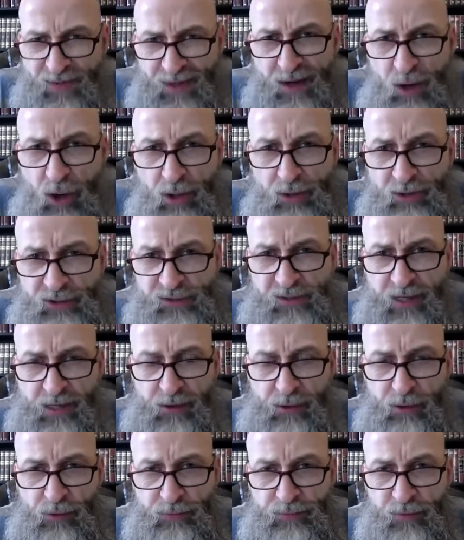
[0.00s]

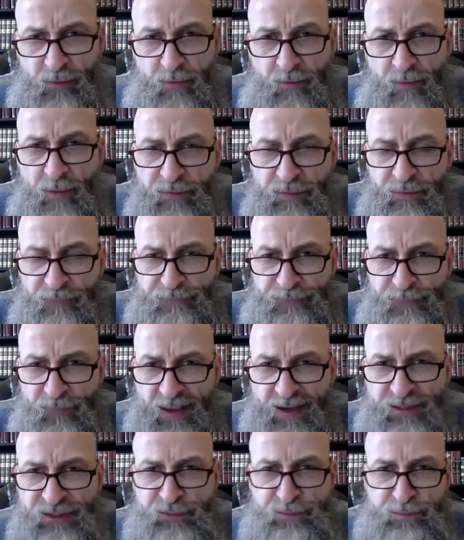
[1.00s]
ourselves, the
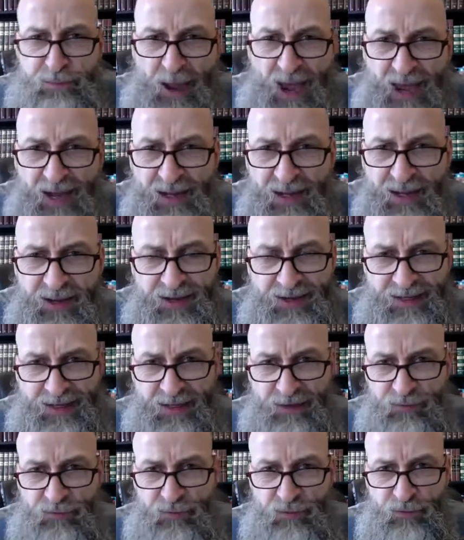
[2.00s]
flesh battling
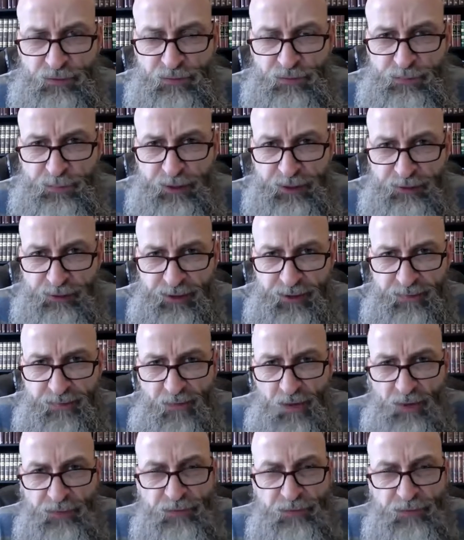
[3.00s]
against the Spirit,